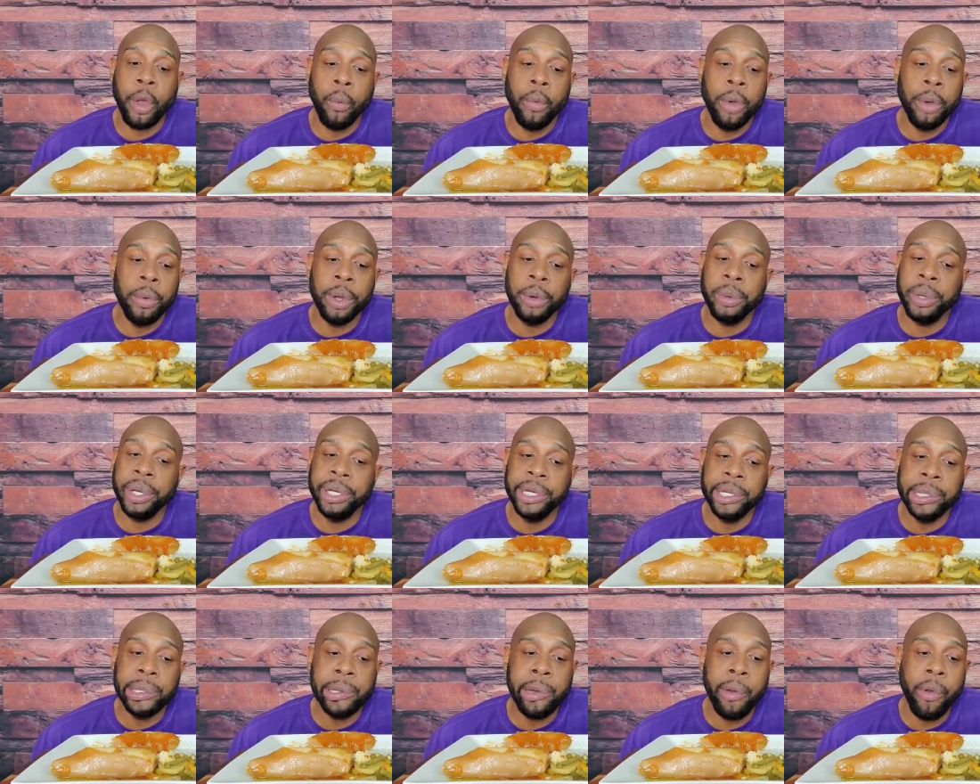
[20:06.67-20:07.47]
We
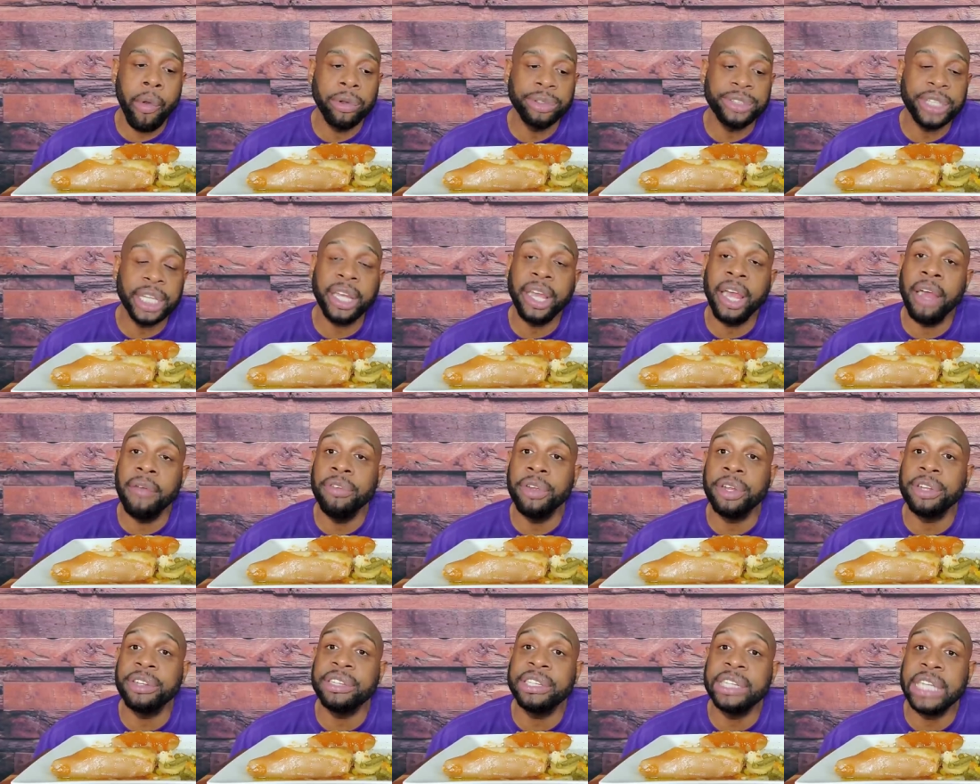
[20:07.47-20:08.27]
really do. Take care
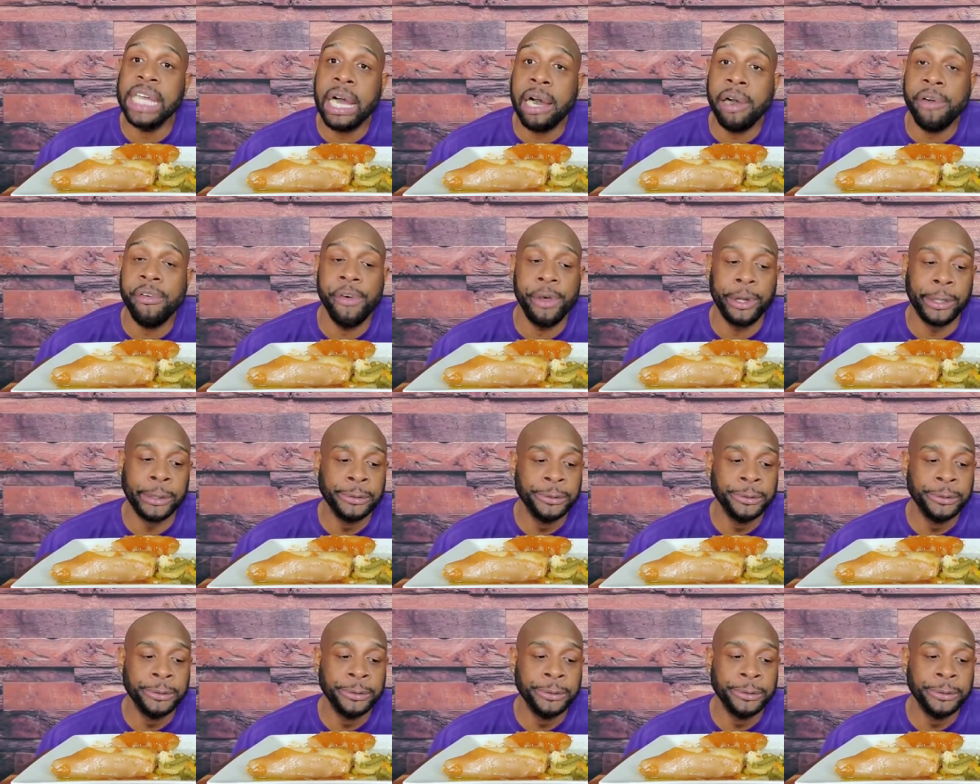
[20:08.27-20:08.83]
of yourself.